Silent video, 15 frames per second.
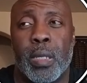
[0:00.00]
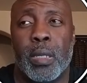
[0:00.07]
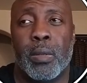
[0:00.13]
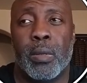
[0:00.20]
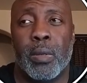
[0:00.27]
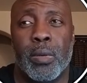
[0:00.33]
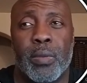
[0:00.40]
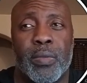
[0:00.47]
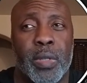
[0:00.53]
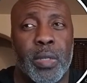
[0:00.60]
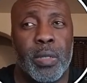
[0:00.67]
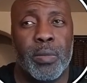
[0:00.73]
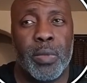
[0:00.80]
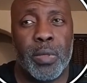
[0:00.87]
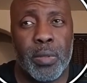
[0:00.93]
lot of
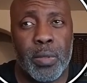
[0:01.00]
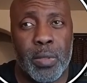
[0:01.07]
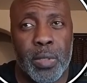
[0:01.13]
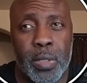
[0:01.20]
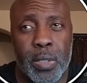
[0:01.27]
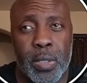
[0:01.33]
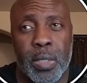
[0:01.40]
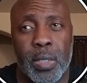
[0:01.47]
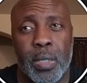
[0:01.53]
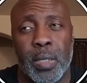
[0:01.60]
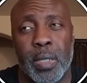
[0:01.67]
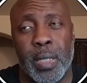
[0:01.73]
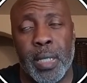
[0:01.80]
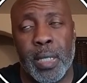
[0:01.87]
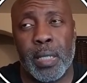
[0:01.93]
Kerberos
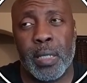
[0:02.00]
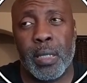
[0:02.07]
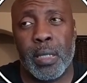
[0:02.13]
related